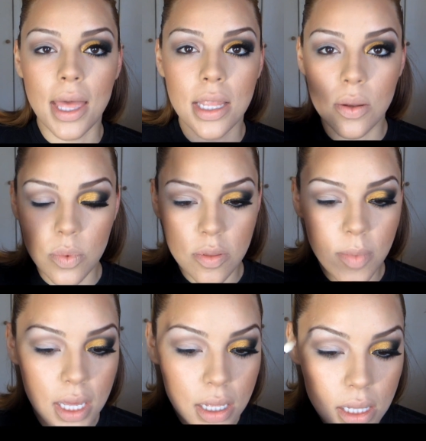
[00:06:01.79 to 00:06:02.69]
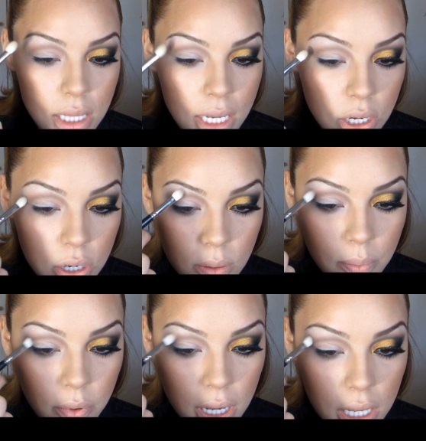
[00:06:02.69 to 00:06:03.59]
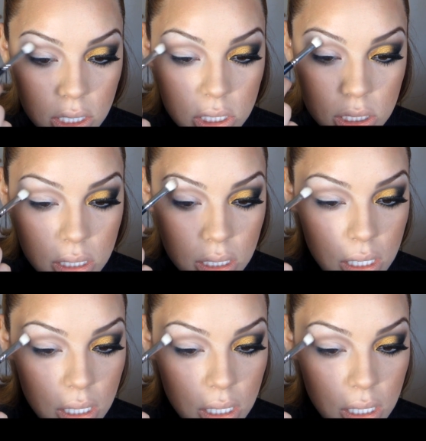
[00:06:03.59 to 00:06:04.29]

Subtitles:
and then with my cleaner brush